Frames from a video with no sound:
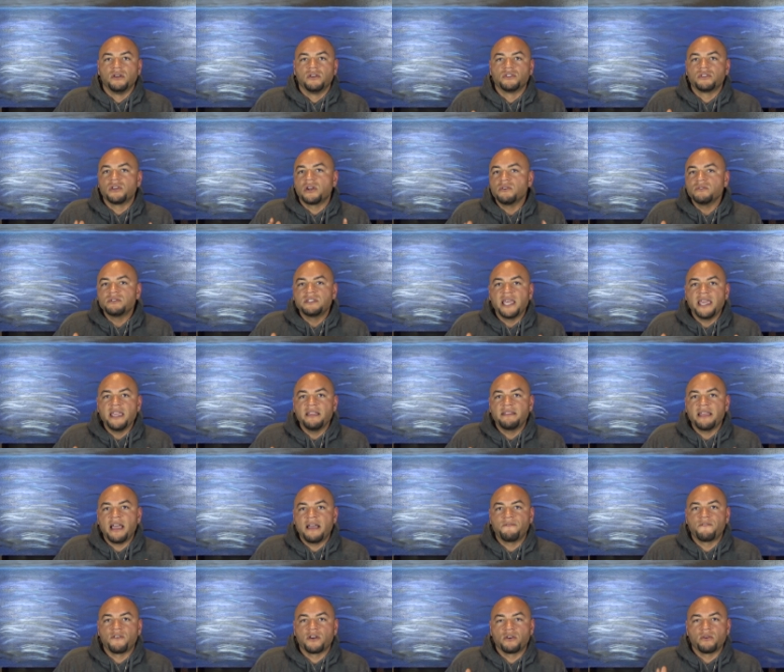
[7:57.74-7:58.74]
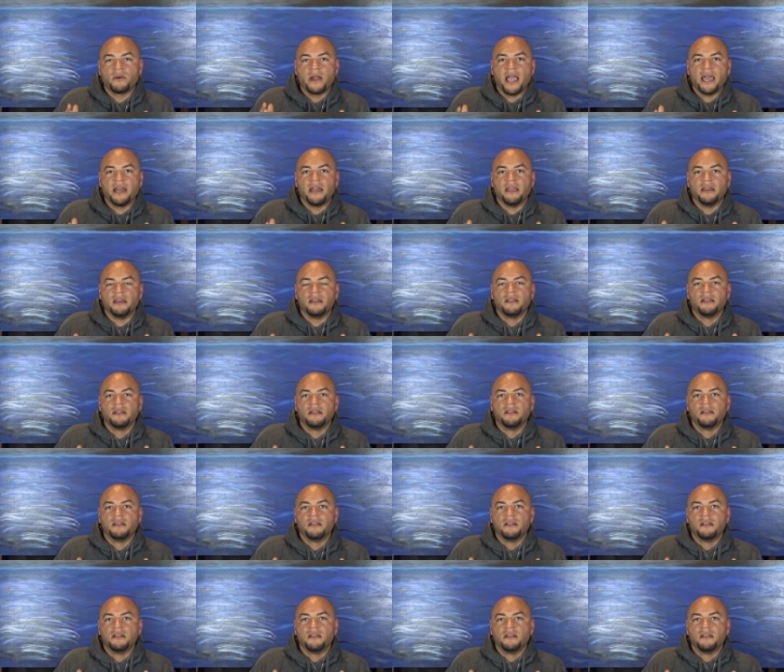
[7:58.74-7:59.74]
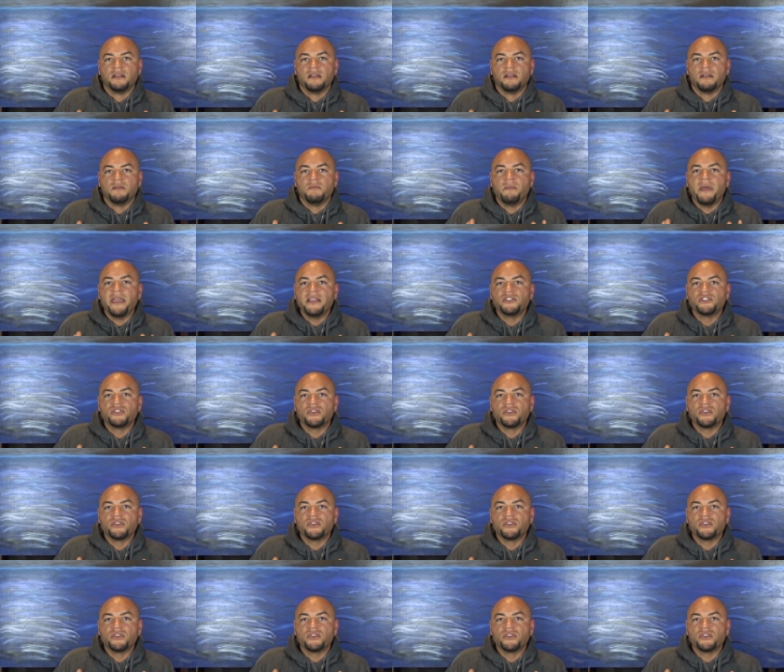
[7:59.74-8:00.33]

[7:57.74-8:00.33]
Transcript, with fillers: So don't take that for granted. Make